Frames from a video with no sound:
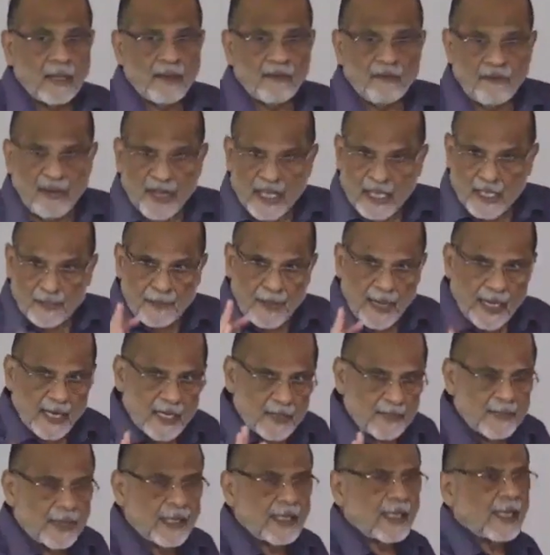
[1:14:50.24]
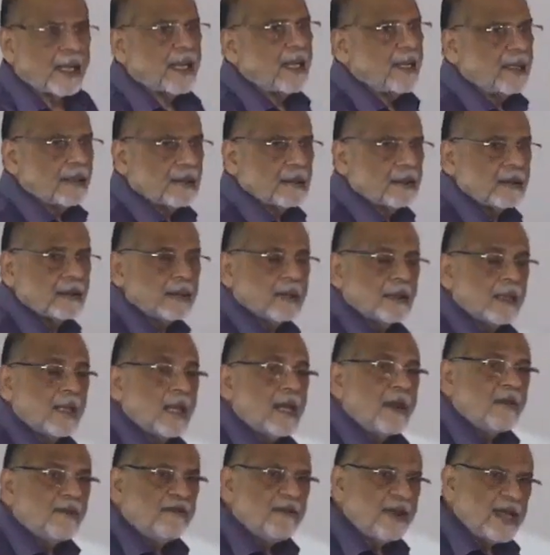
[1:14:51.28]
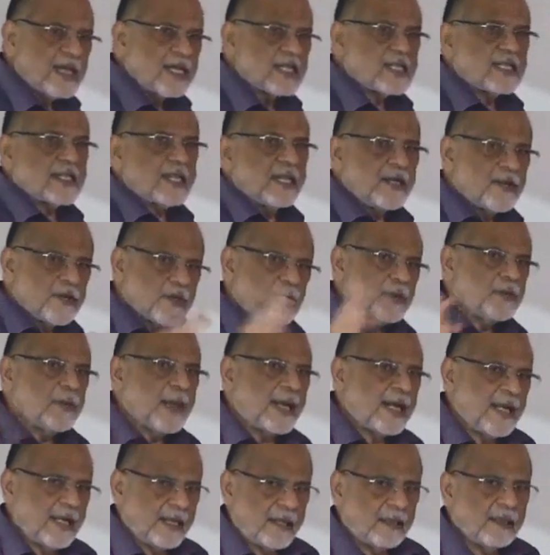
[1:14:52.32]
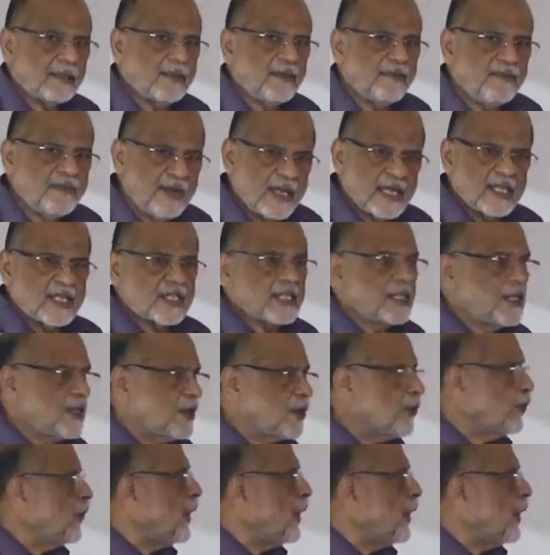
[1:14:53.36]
Waste management again. Waste into money, waste into